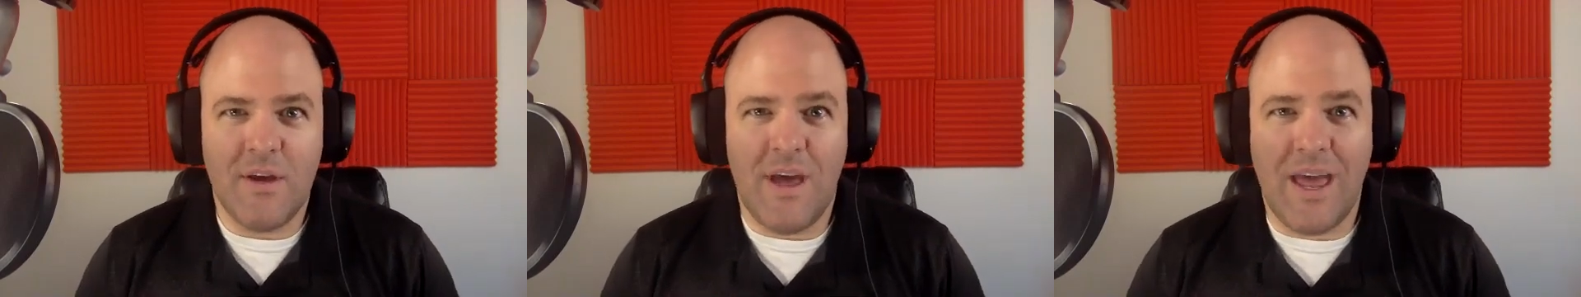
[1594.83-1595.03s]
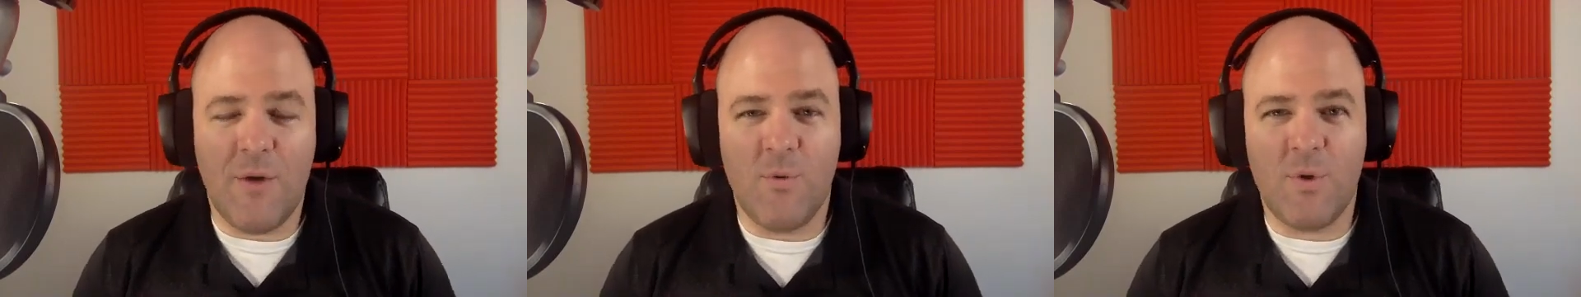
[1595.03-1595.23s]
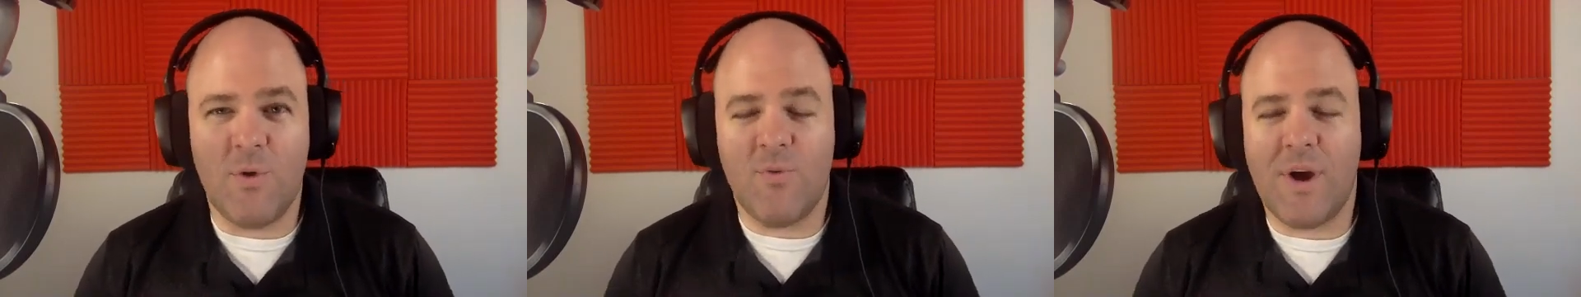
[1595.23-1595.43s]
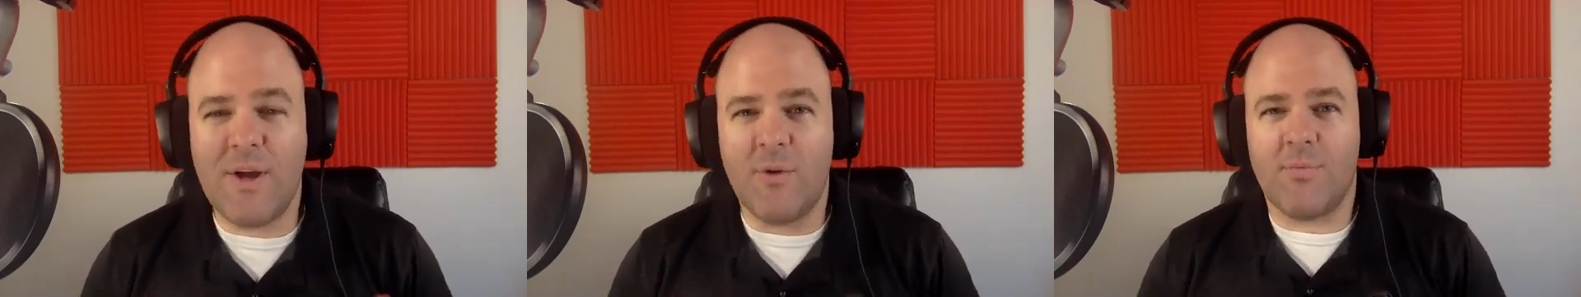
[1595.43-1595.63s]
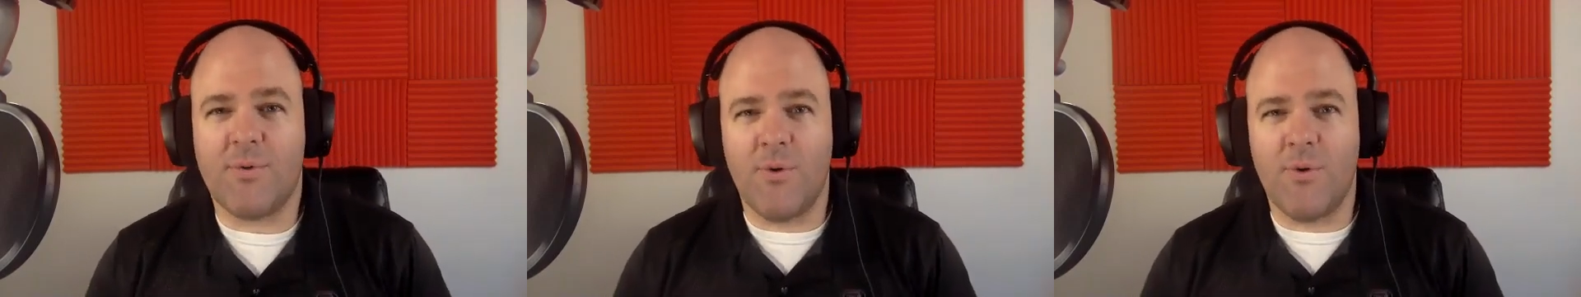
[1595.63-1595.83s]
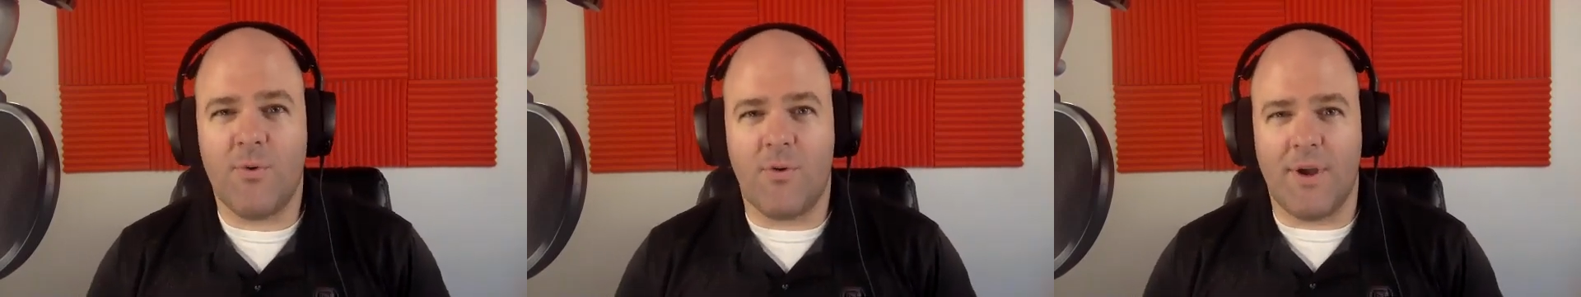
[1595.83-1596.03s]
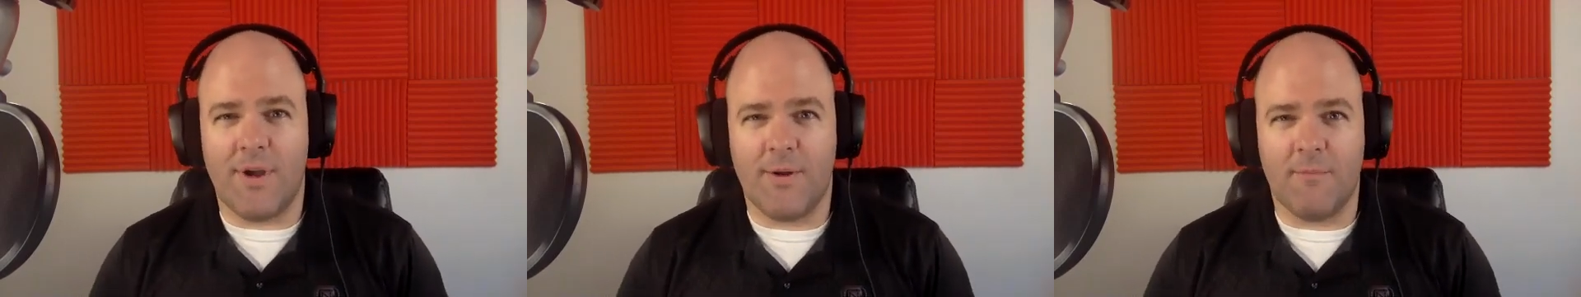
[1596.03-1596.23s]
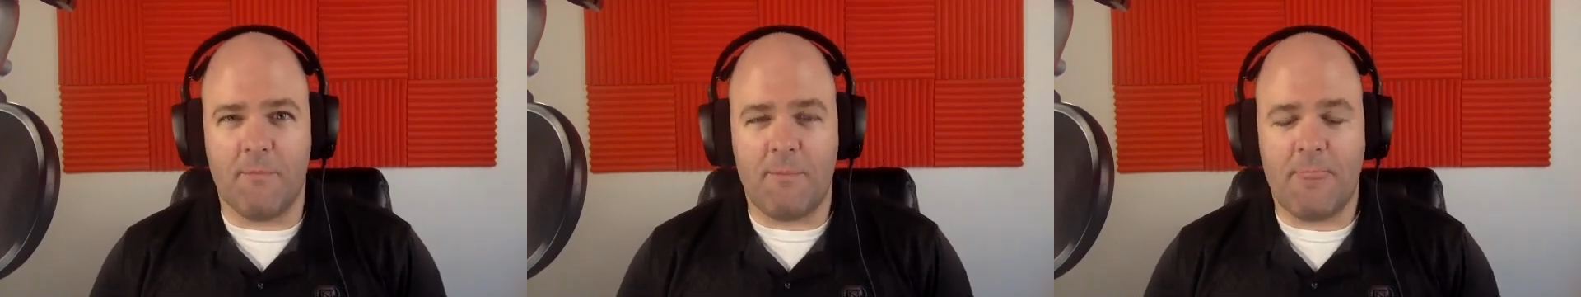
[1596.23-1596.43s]
And when you write a
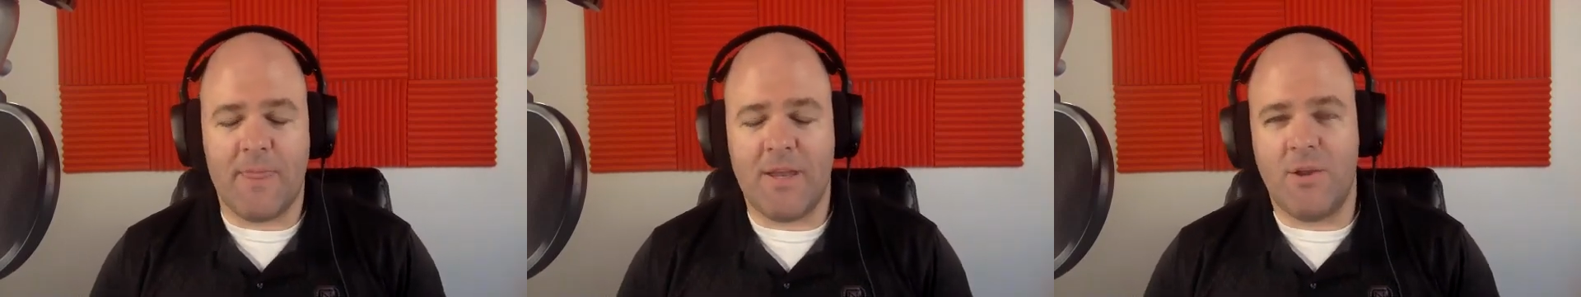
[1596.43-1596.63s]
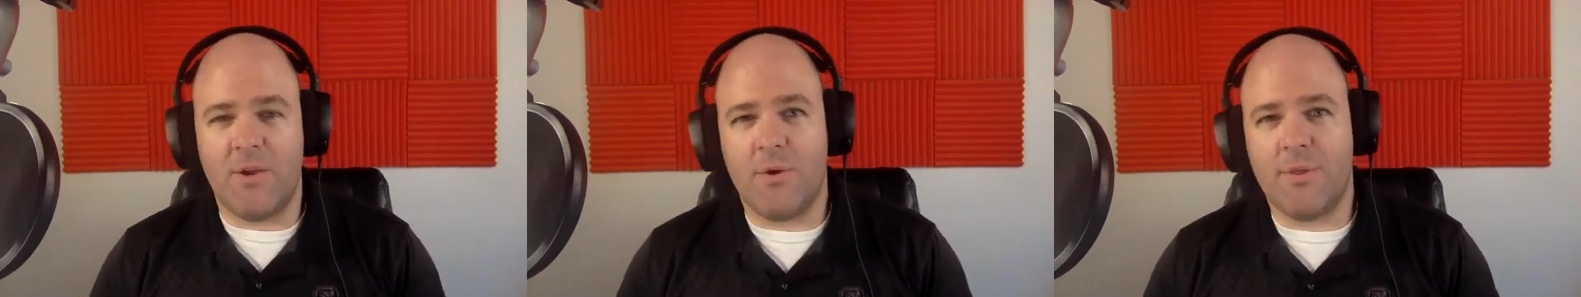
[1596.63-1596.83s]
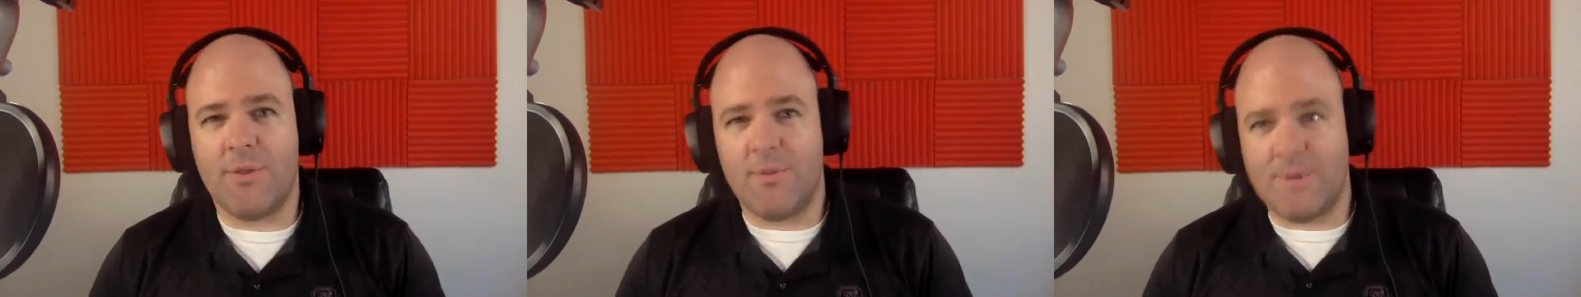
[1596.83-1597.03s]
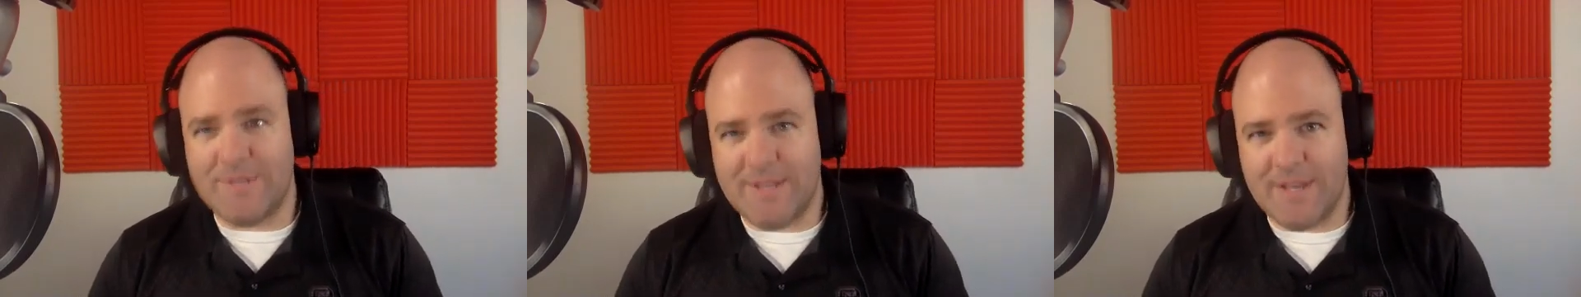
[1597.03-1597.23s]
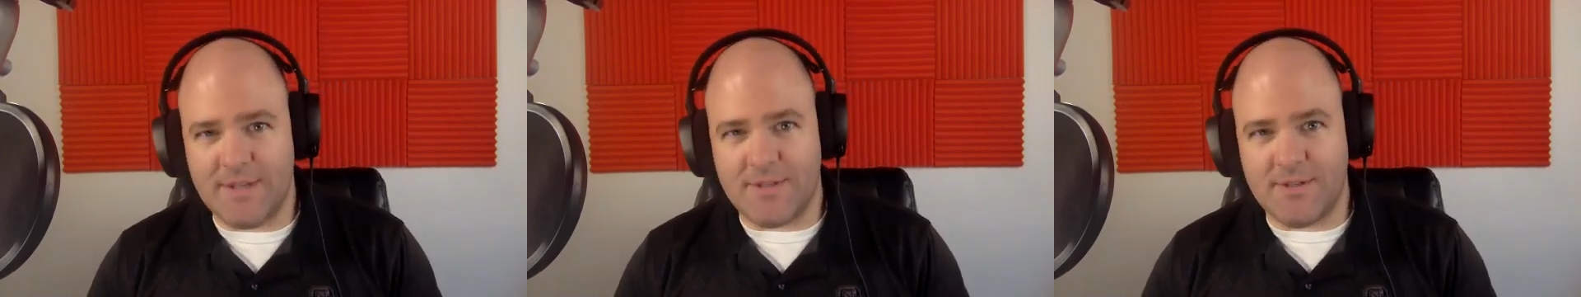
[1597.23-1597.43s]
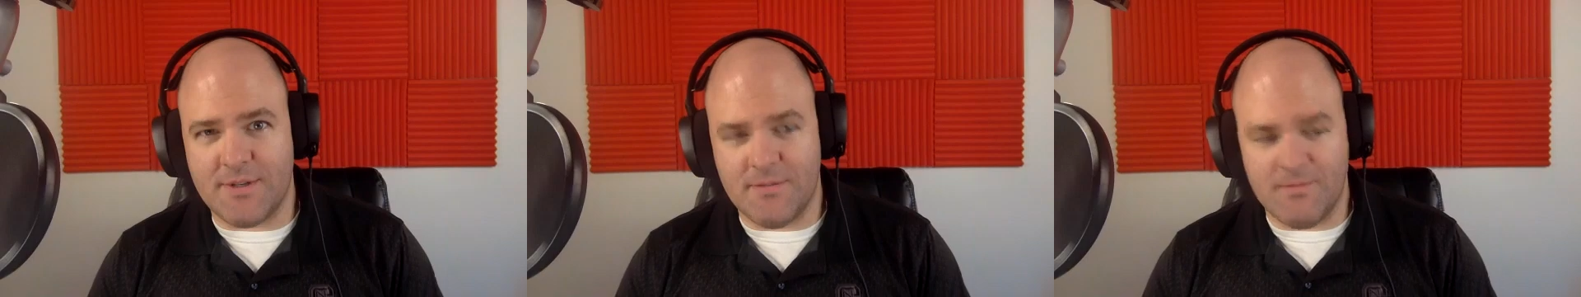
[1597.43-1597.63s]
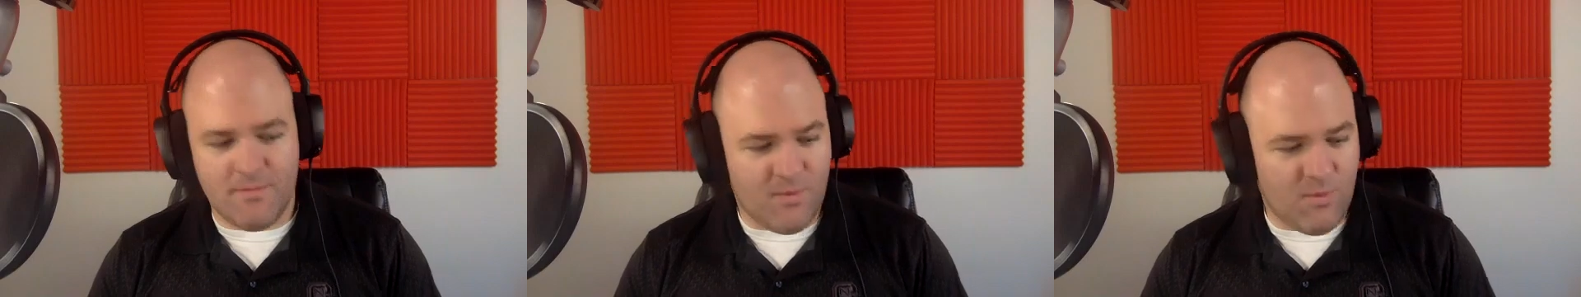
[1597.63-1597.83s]
program and you go through and test it,